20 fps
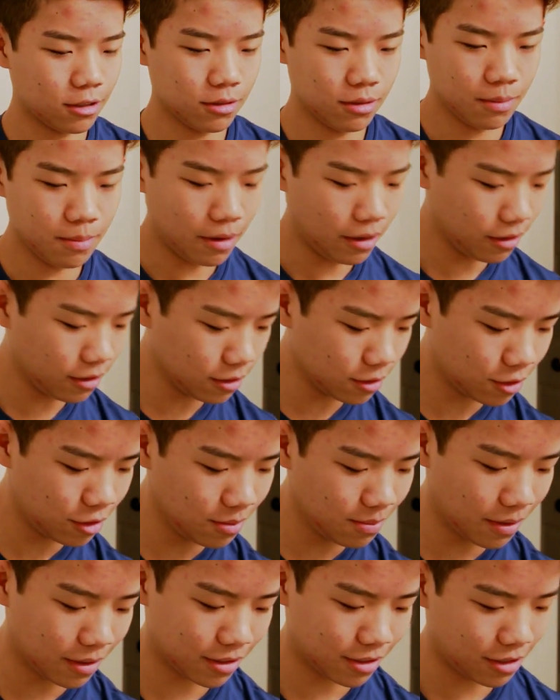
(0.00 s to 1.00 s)
so I bought this two
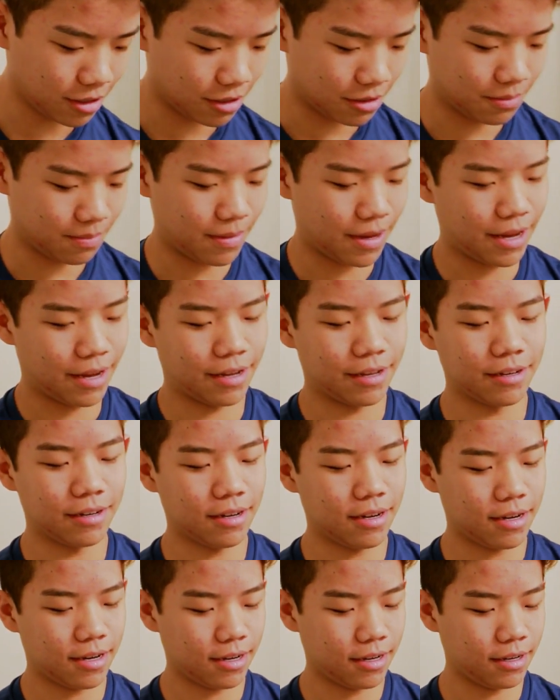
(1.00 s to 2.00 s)
months ago and
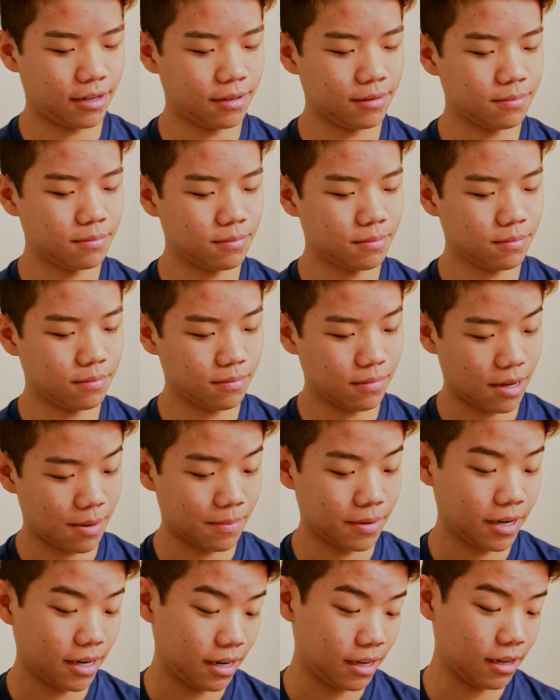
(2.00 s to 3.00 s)
I am
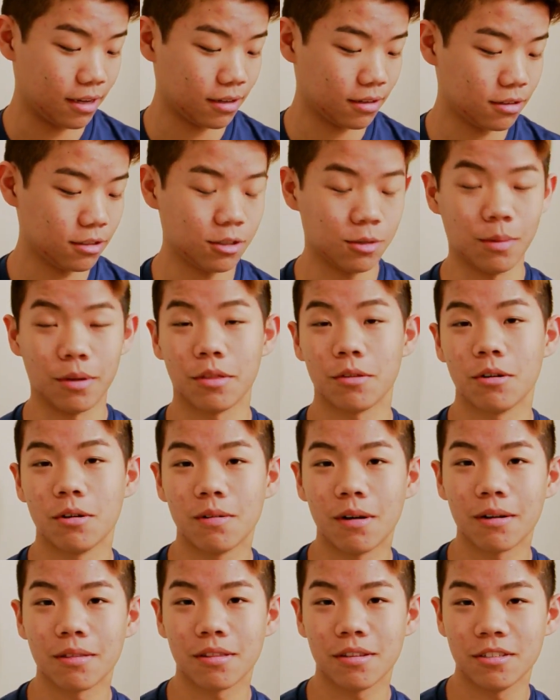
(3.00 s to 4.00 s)
an idiot, so I threw
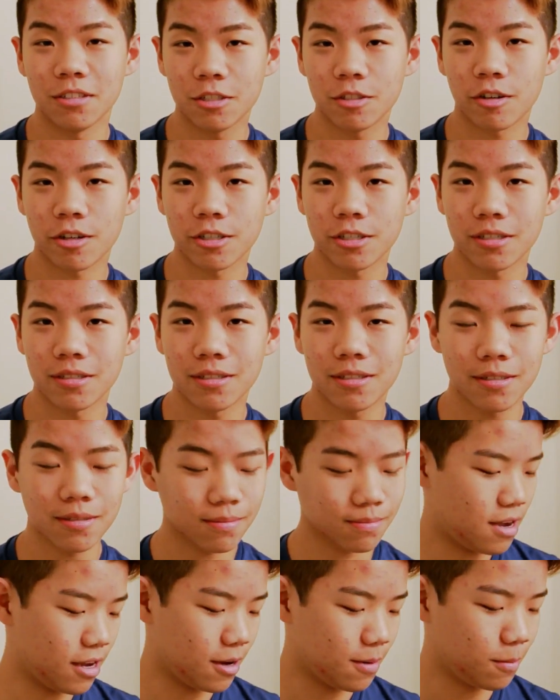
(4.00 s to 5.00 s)
out the instructions.
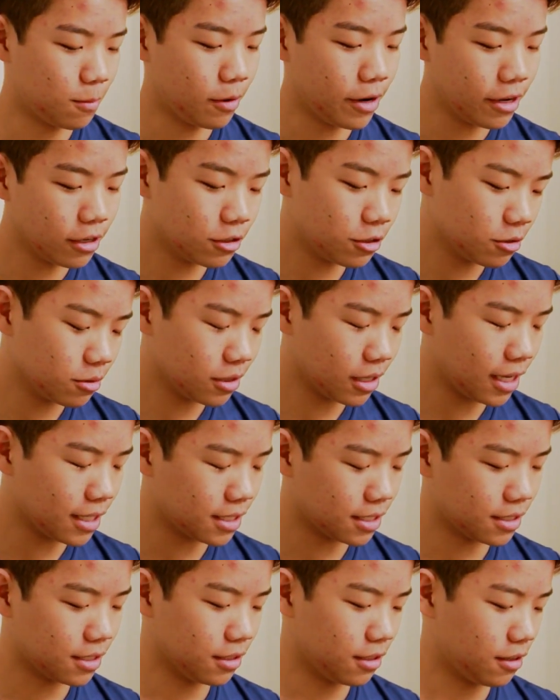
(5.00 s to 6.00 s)
I am way too
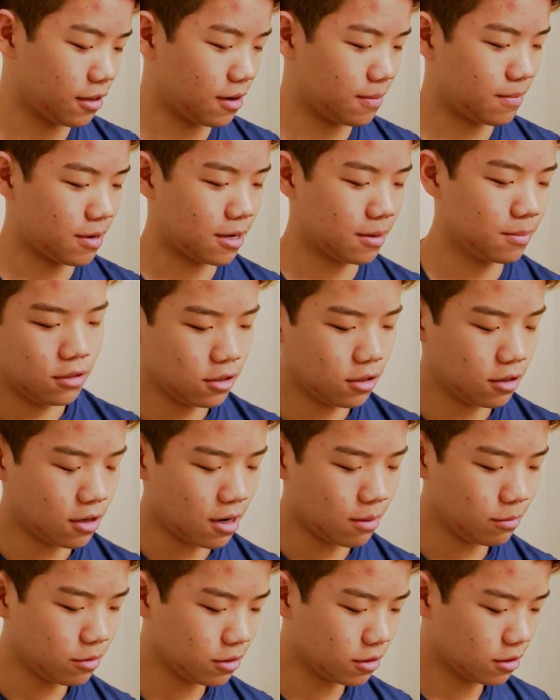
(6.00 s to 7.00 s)
lazy to look them up, so
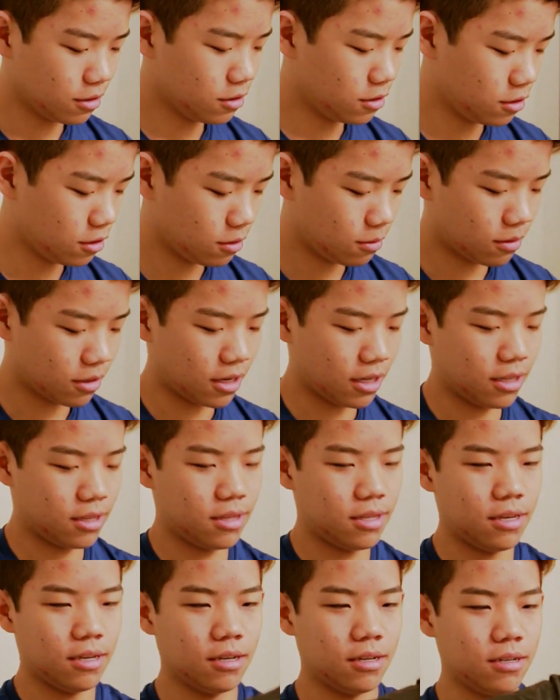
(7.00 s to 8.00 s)
I'm just gonna do what I
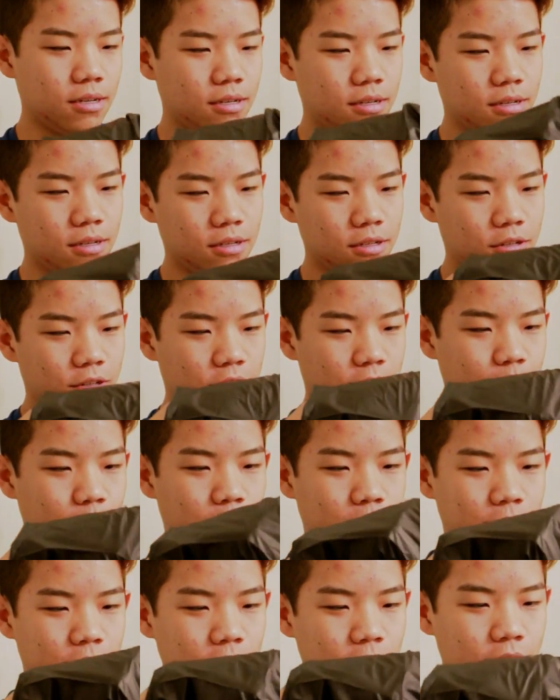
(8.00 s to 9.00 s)
think you're
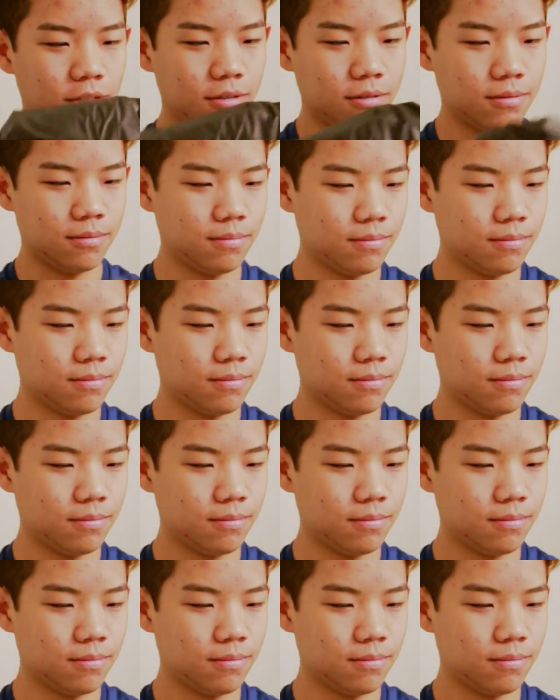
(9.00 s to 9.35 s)
supposed to do.